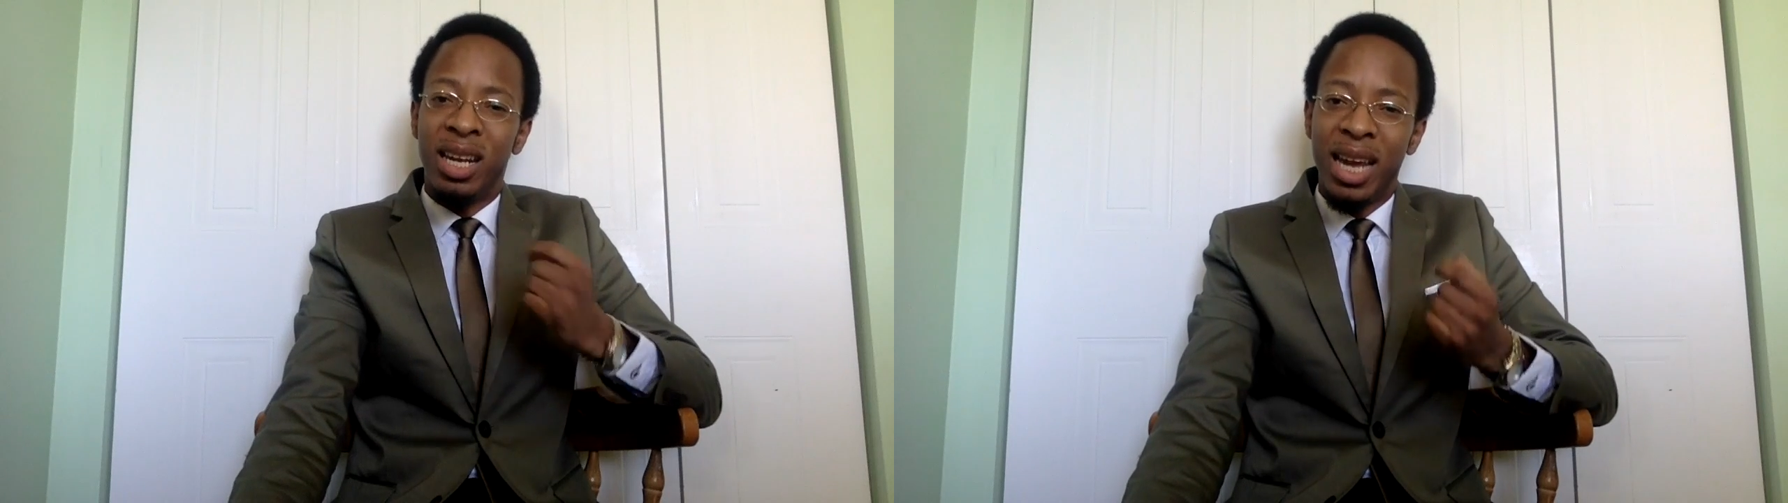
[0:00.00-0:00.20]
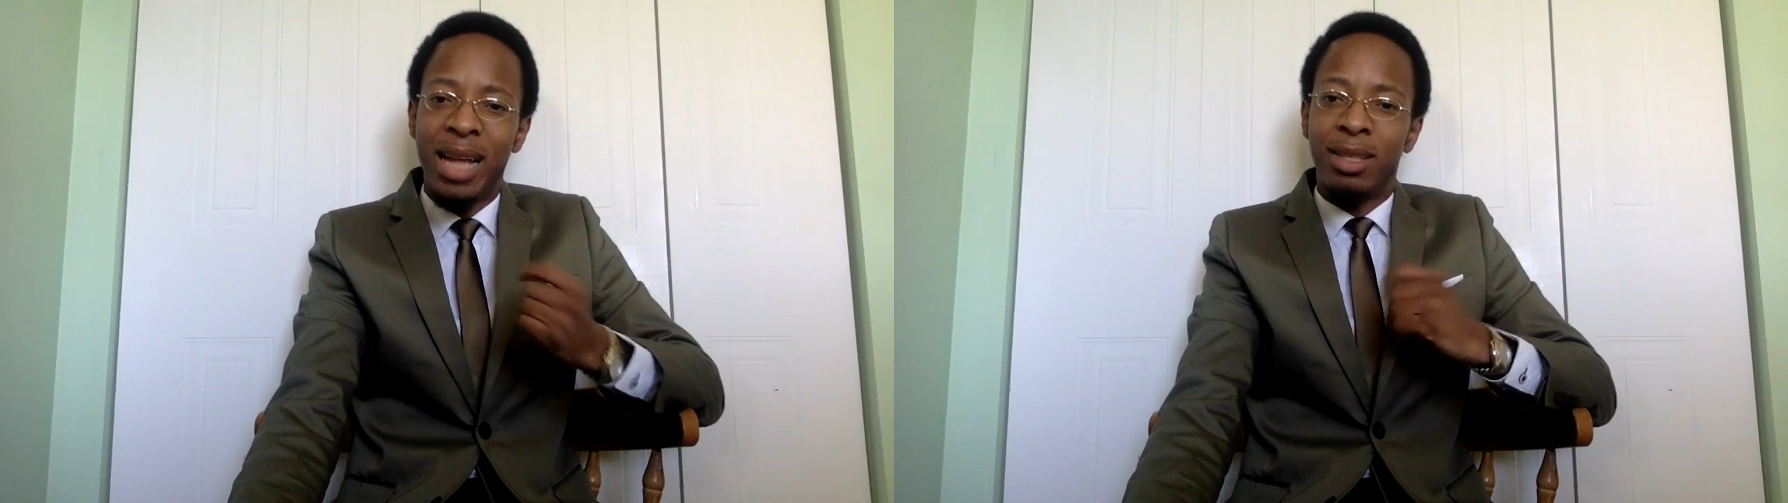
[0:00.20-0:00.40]

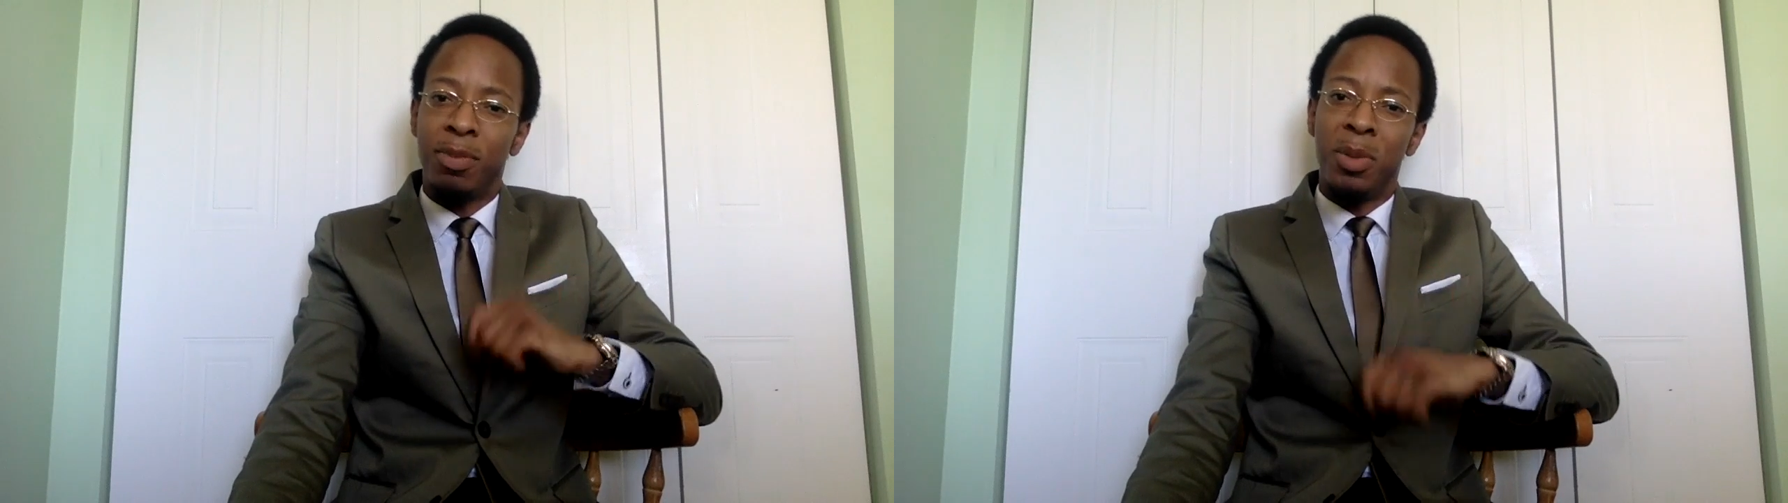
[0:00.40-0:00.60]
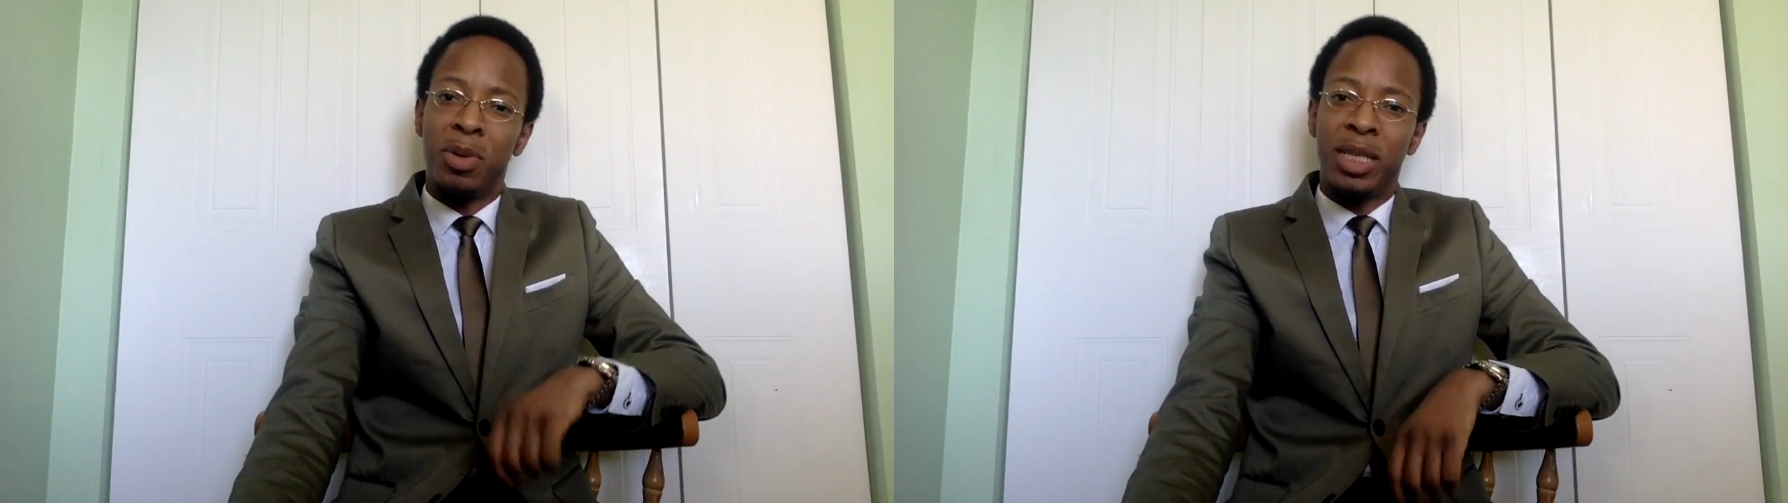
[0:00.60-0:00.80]
not
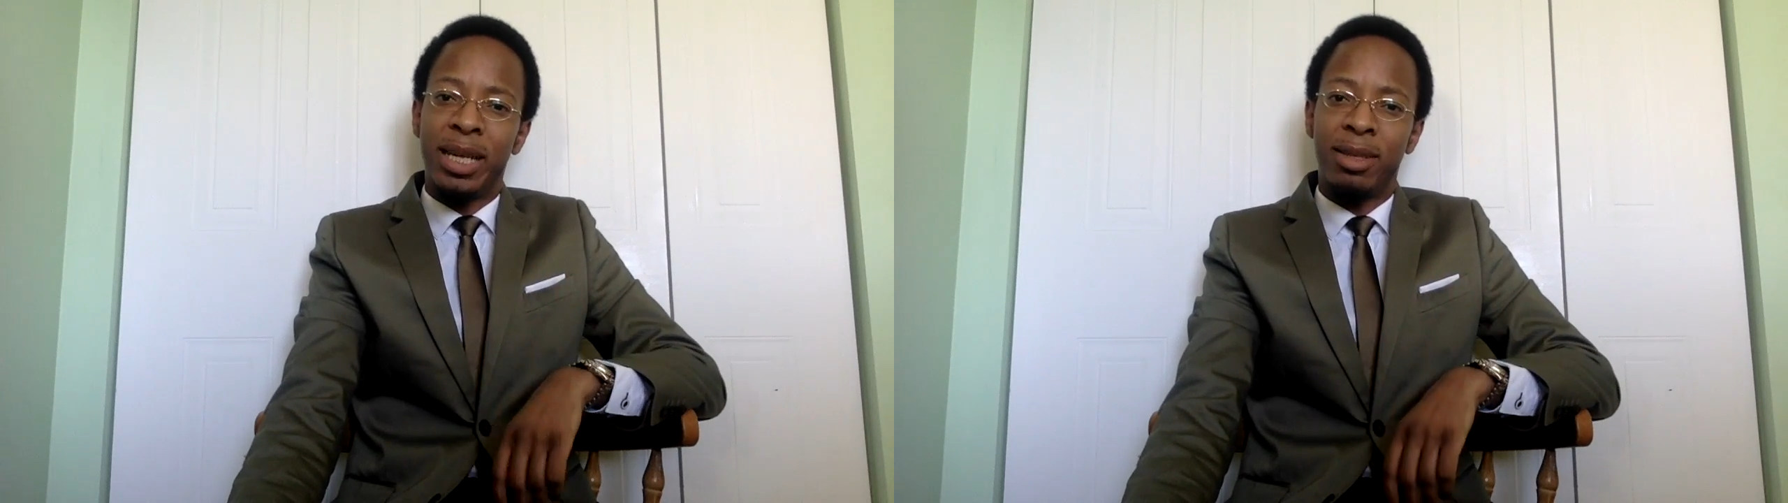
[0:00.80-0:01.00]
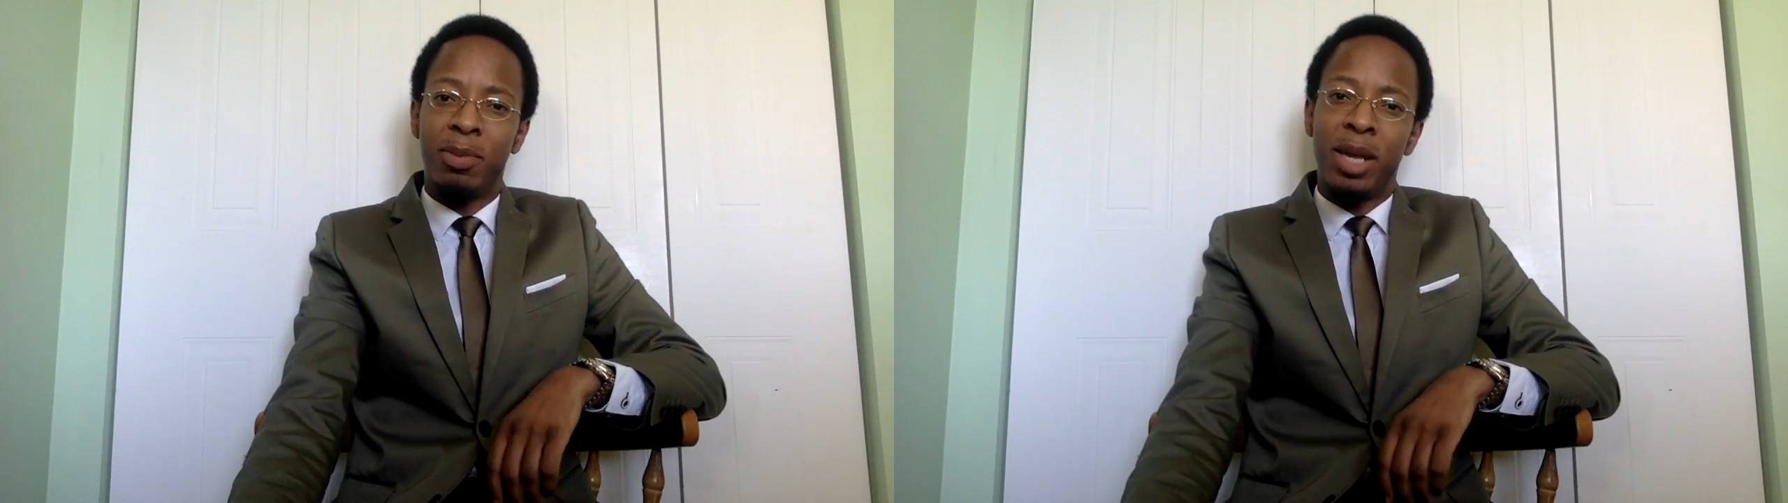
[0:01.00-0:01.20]
to be
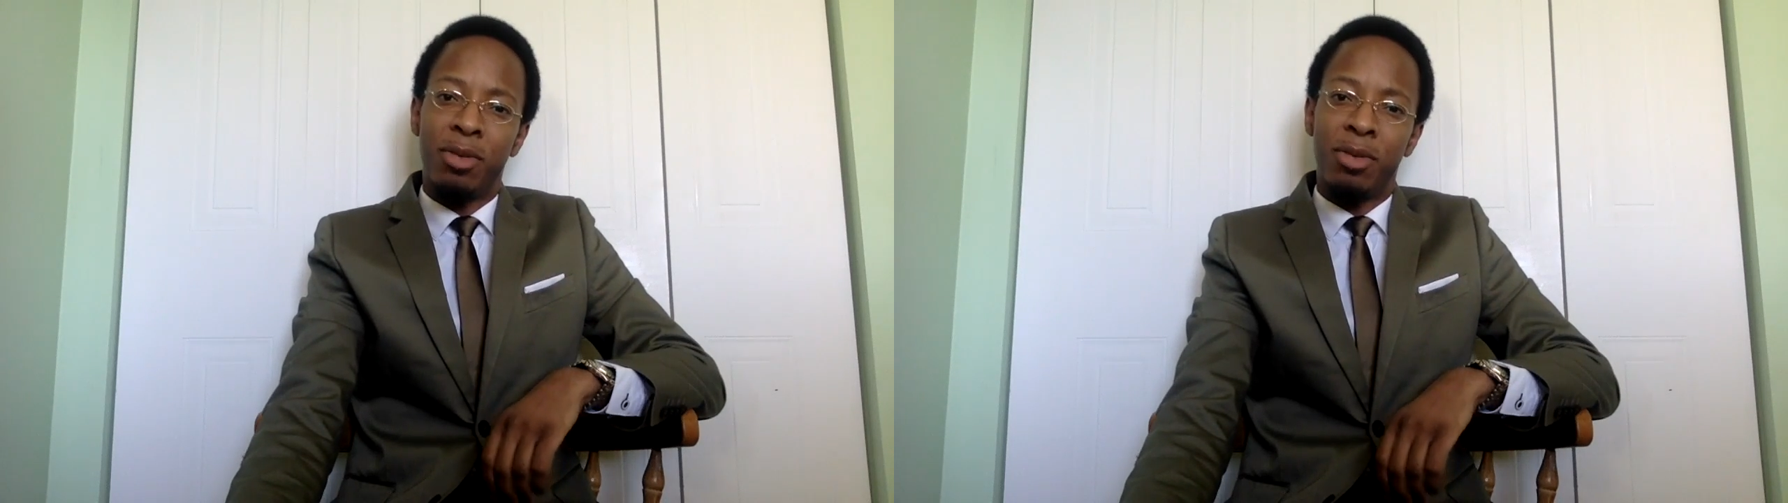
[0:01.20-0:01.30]
protected